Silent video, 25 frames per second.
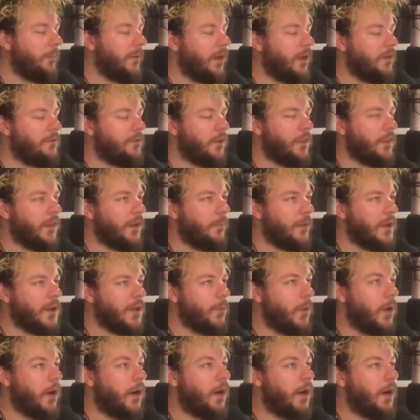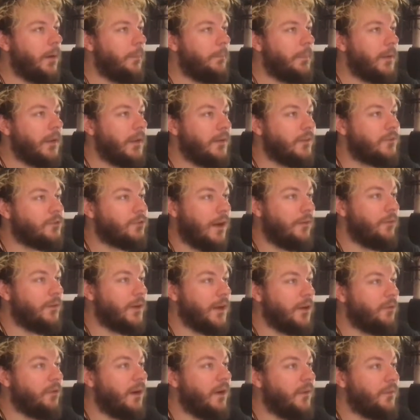a bit of a thing where you are
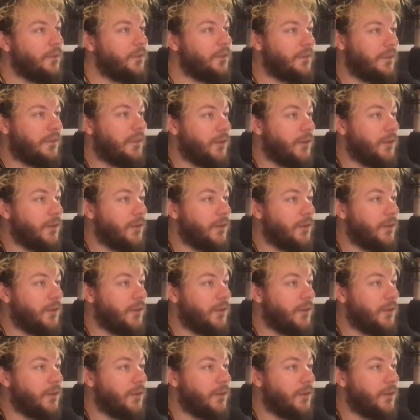traveling around